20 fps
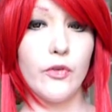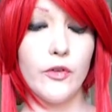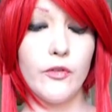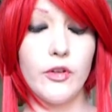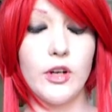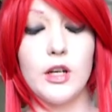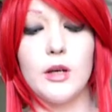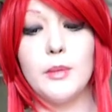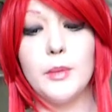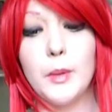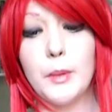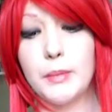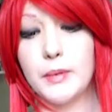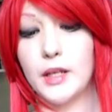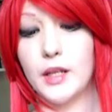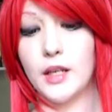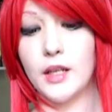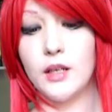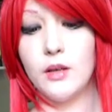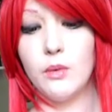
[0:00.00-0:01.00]
For free
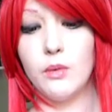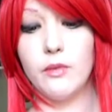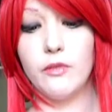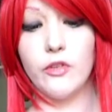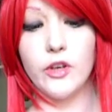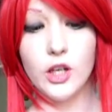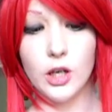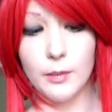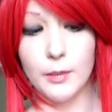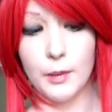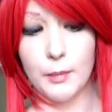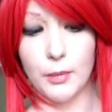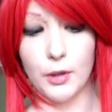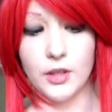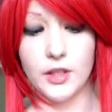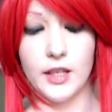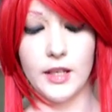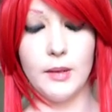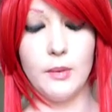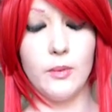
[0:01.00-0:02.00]
comic
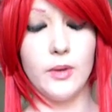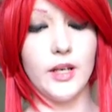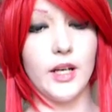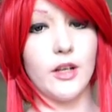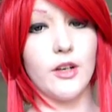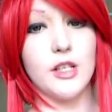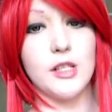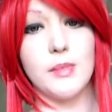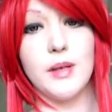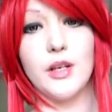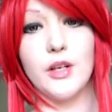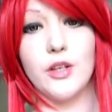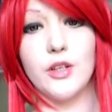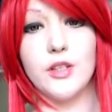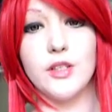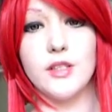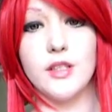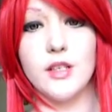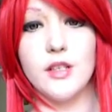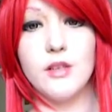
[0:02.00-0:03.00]
book day, when I cosplayed
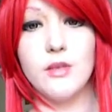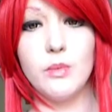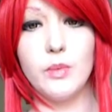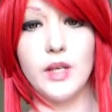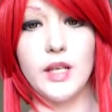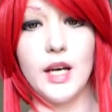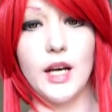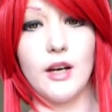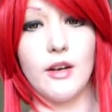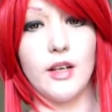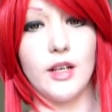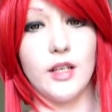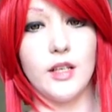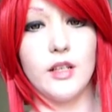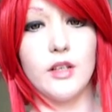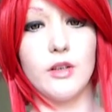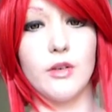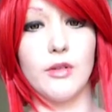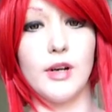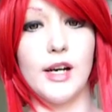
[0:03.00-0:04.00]
Urza, we
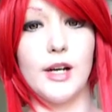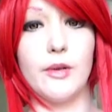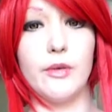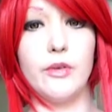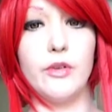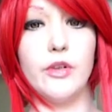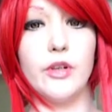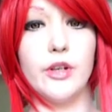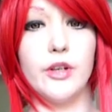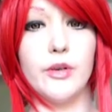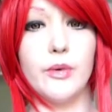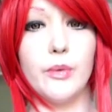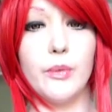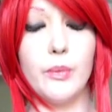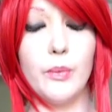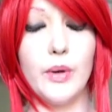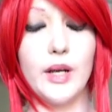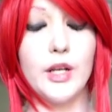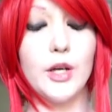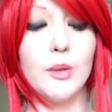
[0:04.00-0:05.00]
carried around
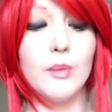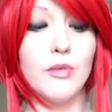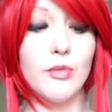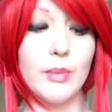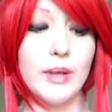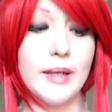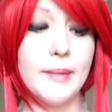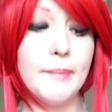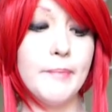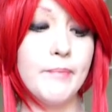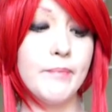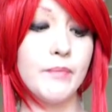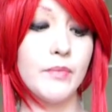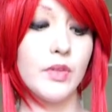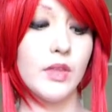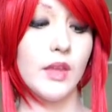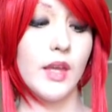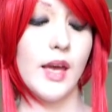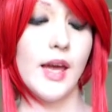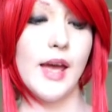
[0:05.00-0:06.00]
a wig home for me,
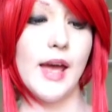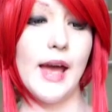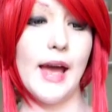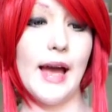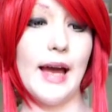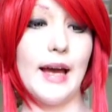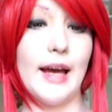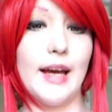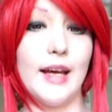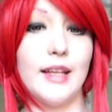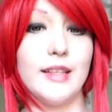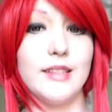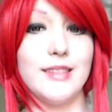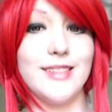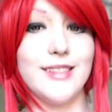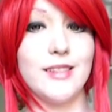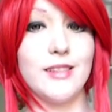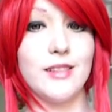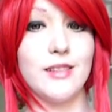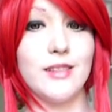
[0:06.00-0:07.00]

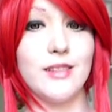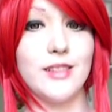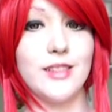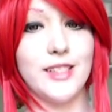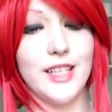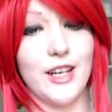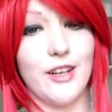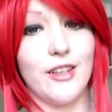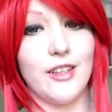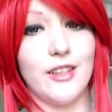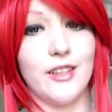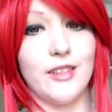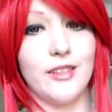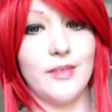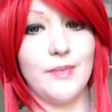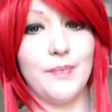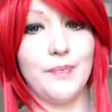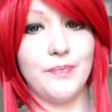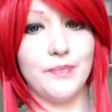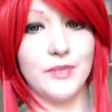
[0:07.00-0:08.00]
and
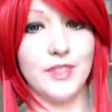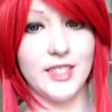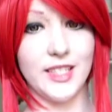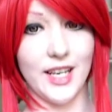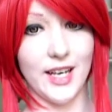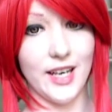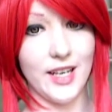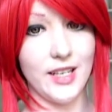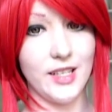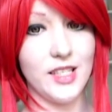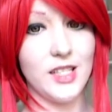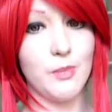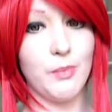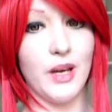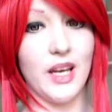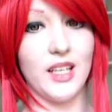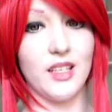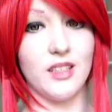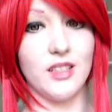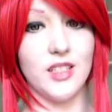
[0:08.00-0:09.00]
Sarah Sai
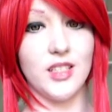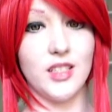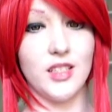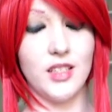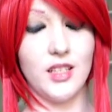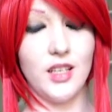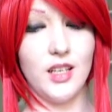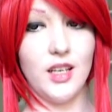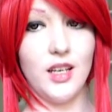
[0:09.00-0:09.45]
spent